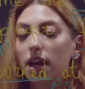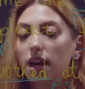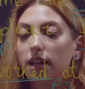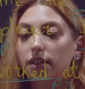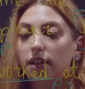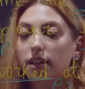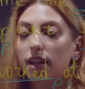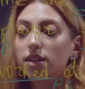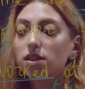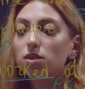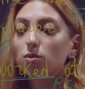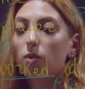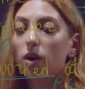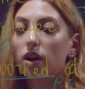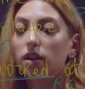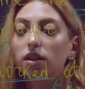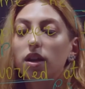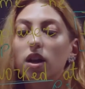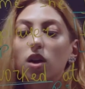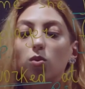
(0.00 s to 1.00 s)
And the last
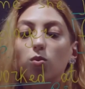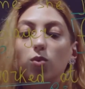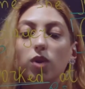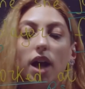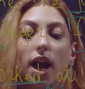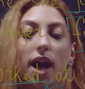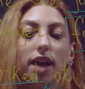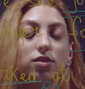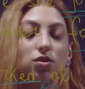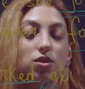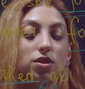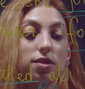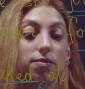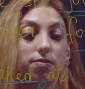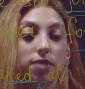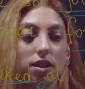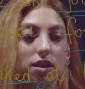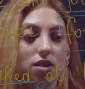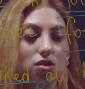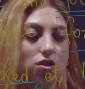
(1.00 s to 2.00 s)
one, we had just
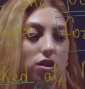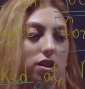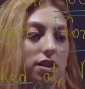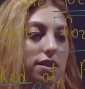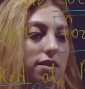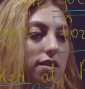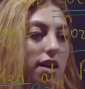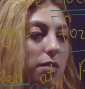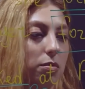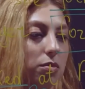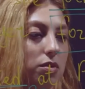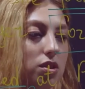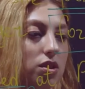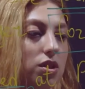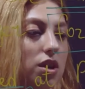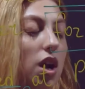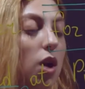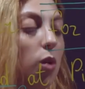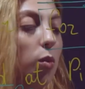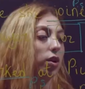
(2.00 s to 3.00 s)
finished the
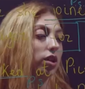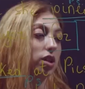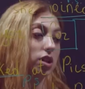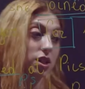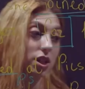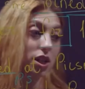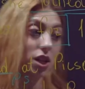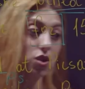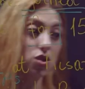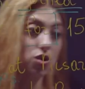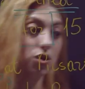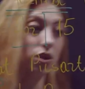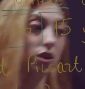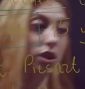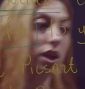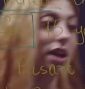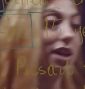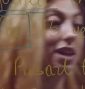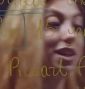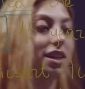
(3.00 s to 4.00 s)
assignment when the teacher
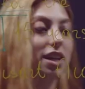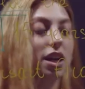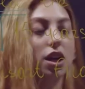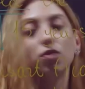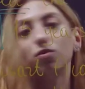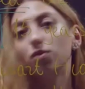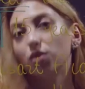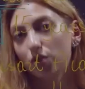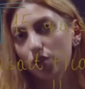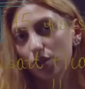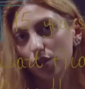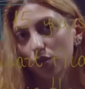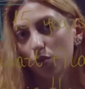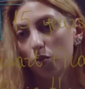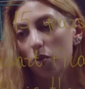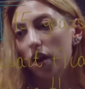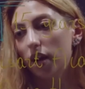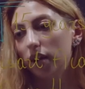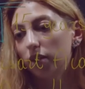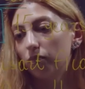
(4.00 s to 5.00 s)
gave new
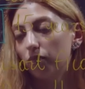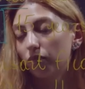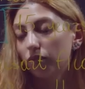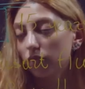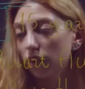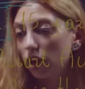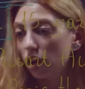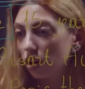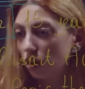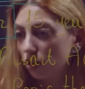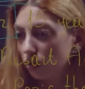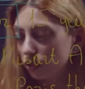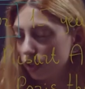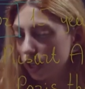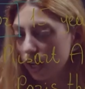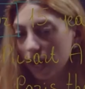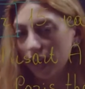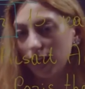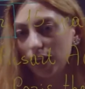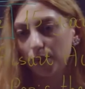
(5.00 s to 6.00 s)
one.
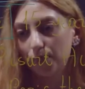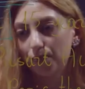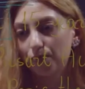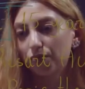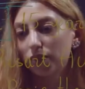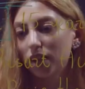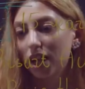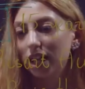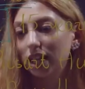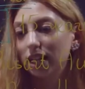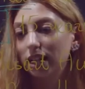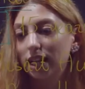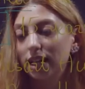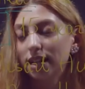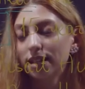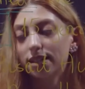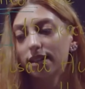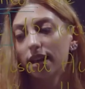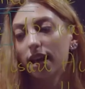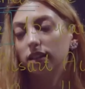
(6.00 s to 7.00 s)
Okay,
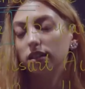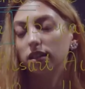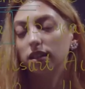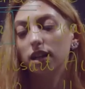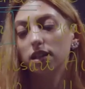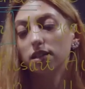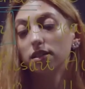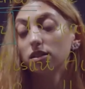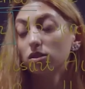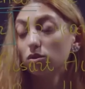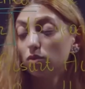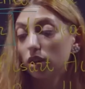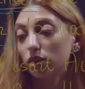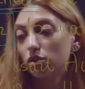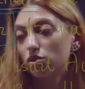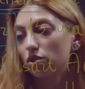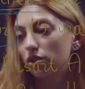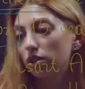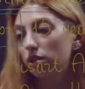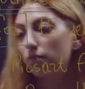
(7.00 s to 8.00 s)
let's analyze the
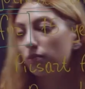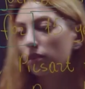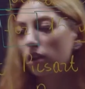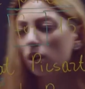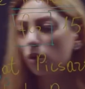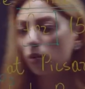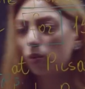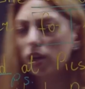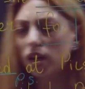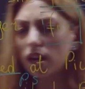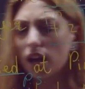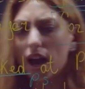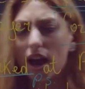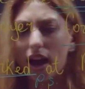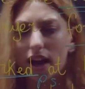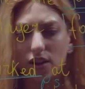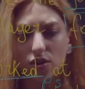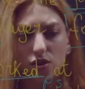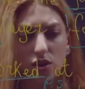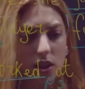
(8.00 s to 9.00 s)
structure. We
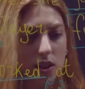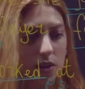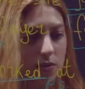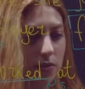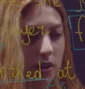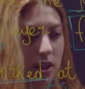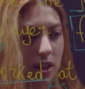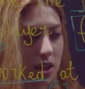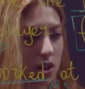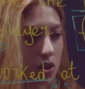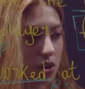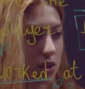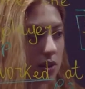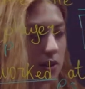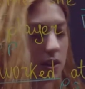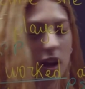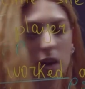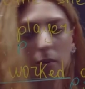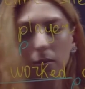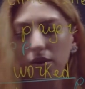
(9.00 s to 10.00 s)
had just finished
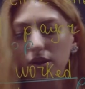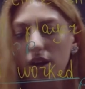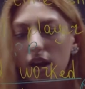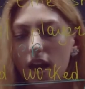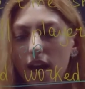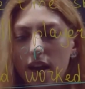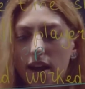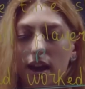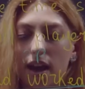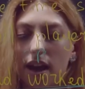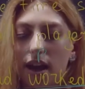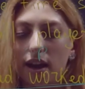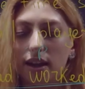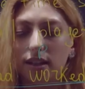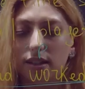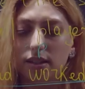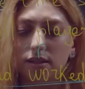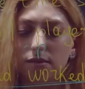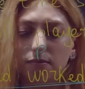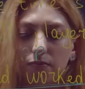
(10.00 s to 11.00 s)
assignment.
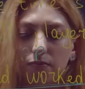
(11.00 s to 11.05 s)
Had,